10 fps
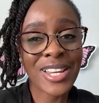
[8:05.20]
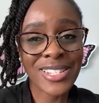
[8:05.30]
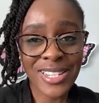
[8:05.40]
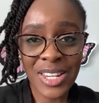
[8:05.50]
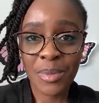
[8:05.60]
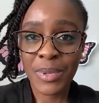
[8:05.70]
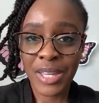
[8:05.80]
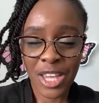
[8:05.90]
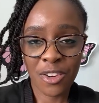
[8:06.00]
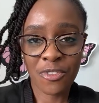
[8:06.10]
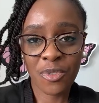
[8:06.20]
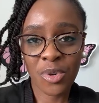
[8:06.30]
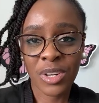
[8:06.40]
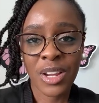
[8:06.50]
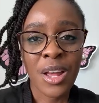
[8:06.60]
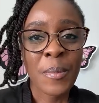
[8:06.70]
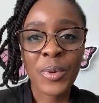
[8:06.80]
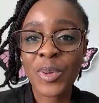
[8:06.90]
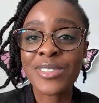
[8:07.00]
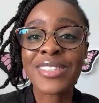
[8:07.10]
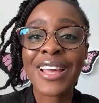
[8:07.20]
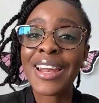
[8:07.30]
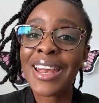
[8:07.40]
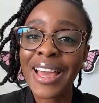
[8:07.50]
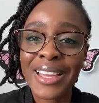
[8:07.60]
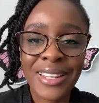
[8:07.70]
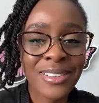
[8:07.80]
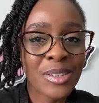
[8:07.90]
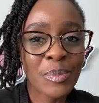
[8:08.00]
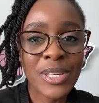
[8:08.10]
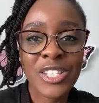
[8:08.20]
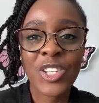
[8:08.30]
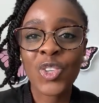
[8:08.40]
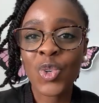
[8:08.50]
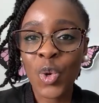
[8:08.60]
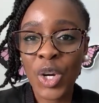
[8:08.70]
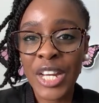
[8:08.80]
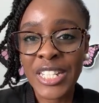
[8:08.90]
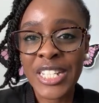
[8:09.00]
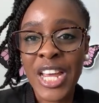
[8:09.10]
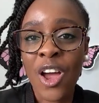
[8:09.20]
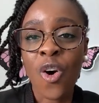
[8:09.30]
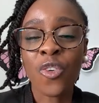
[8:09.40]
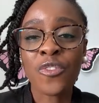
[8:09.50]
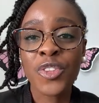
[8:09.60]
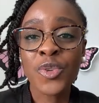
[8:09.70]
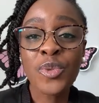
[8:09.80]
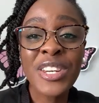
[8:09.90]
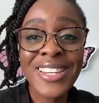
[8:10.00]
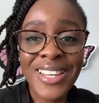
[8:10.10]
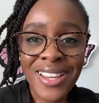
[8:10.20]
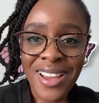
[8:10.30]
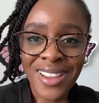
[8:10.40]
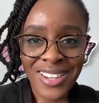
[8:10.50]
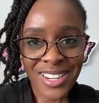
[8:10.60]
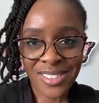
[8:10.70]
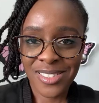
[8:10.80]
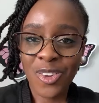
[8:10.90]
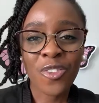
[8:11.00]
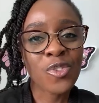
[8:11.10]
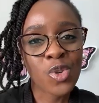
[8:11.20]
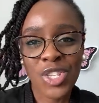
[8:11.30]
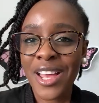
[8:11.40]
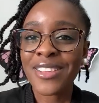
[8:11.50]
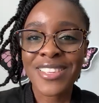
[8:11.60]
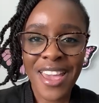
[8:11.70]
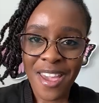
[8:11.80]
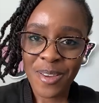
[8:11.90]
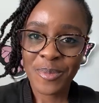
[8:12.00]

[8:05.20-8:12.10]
ideally be cared for, because they are lacking in the basic knowledge of the unique needs of your child's hair.